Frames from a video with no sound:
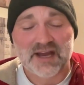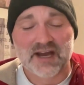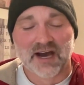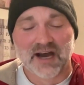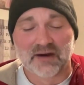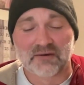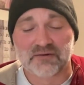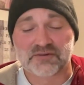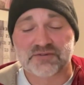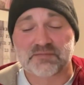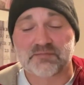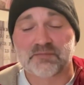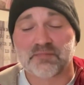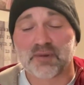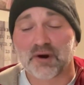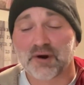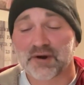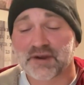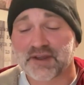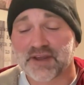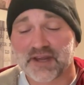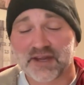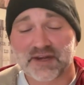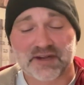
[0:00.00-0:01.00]
I was
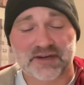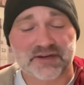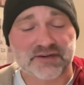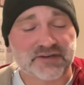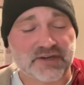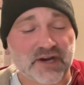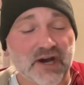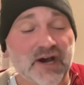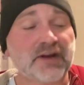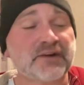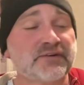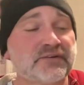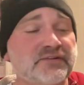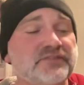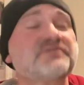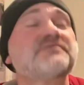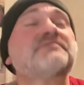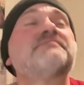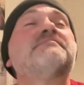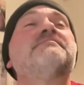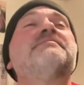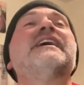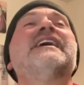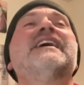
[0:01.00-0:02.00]
barking at doctors
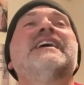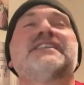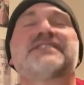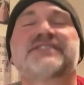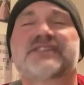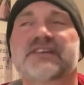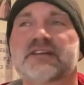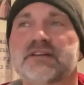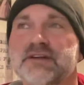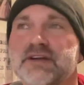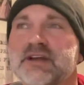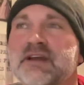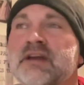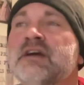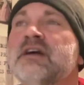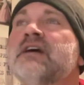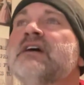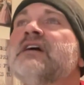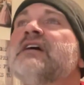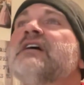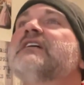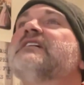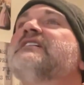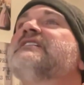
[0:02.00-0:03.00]
basically.
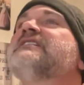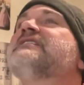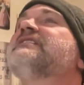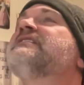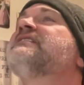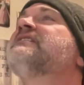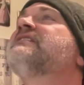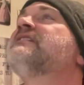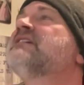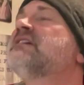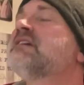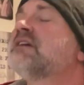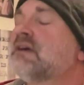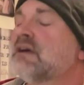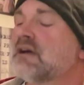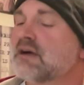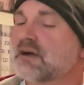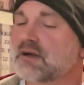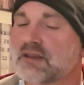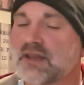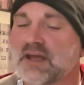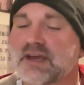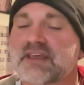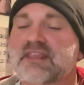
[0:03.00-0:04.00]
They're
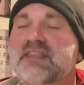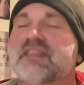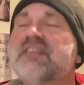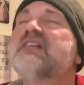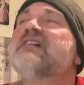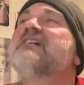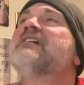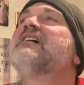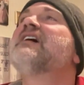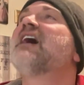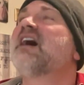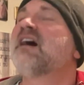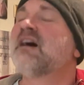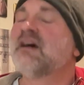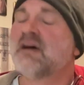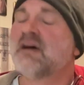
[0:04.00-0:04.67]
like, that.